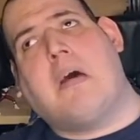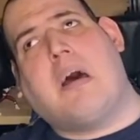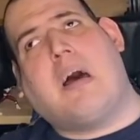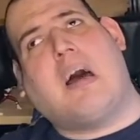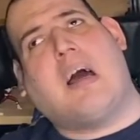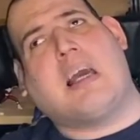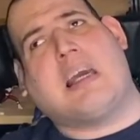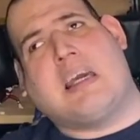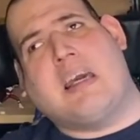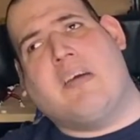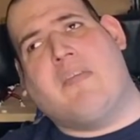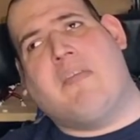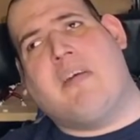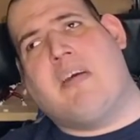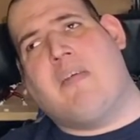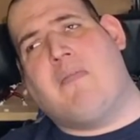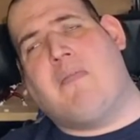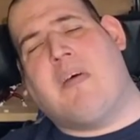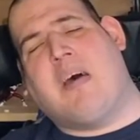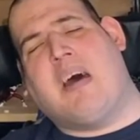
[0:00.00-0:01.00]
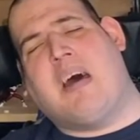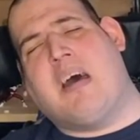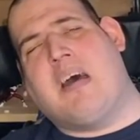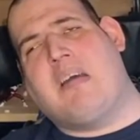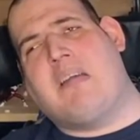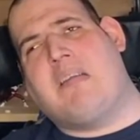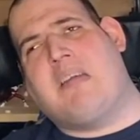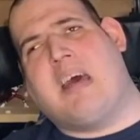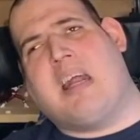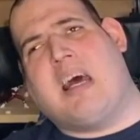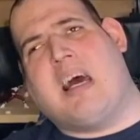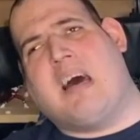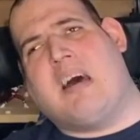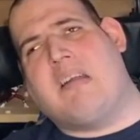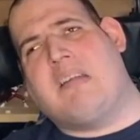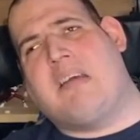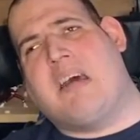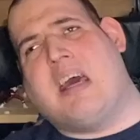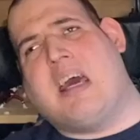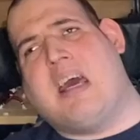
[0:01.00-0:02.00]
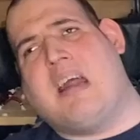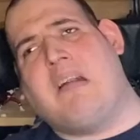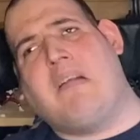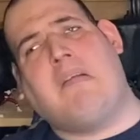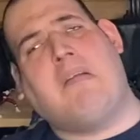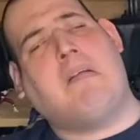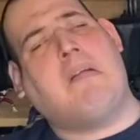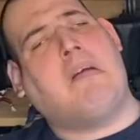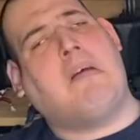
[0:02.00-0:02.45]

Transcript: I give him 10 out of 10.